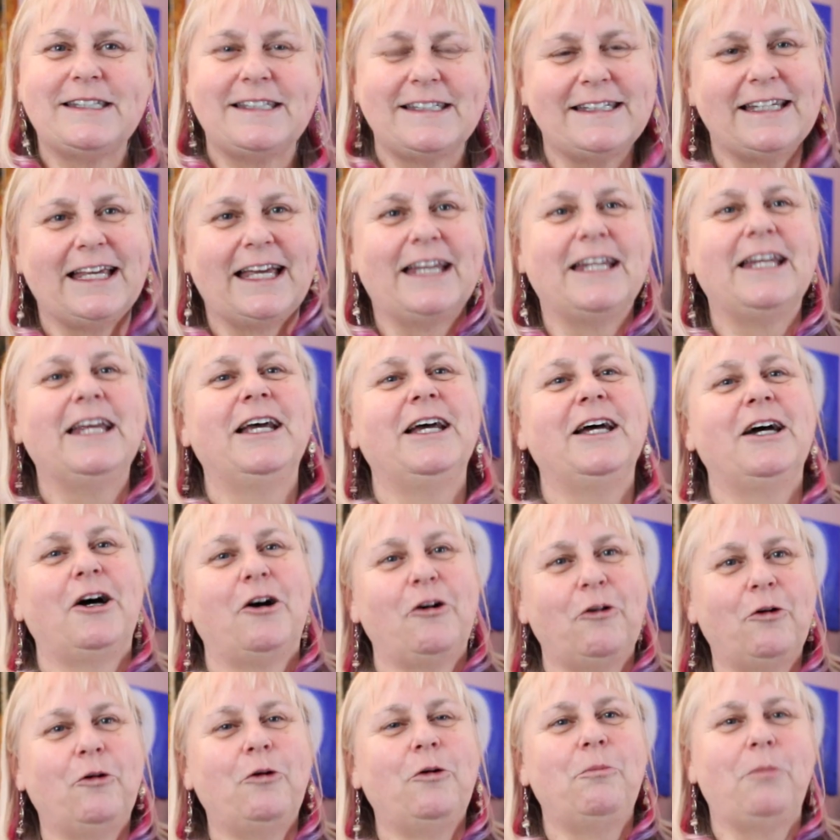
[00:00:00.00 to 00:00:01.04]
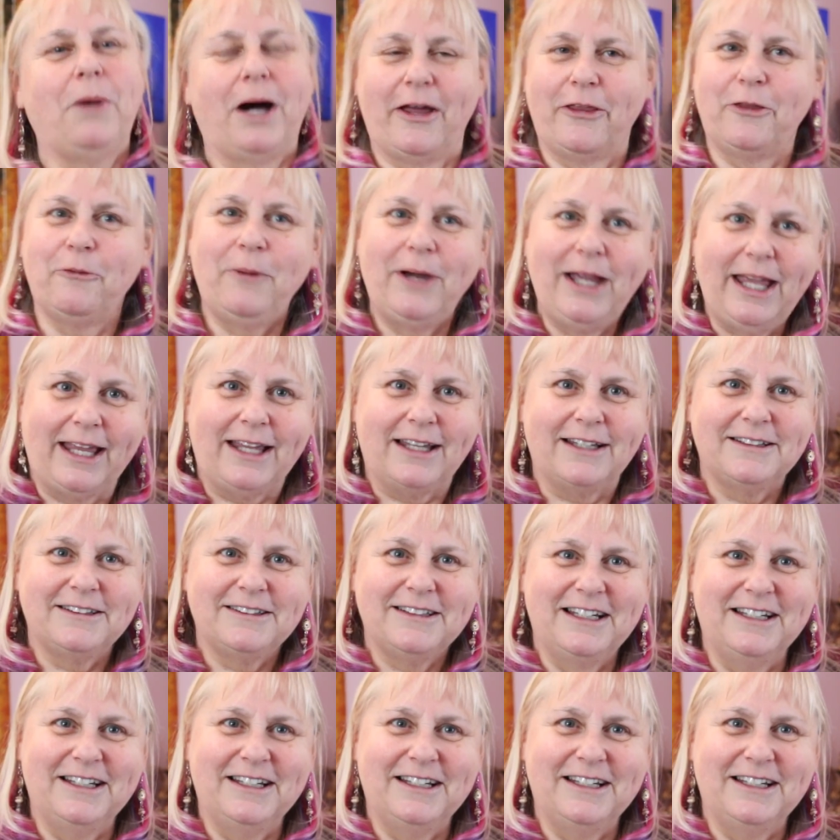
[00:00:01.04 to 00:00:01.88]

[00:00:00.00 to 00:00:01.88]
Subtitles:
said, oh, by the way,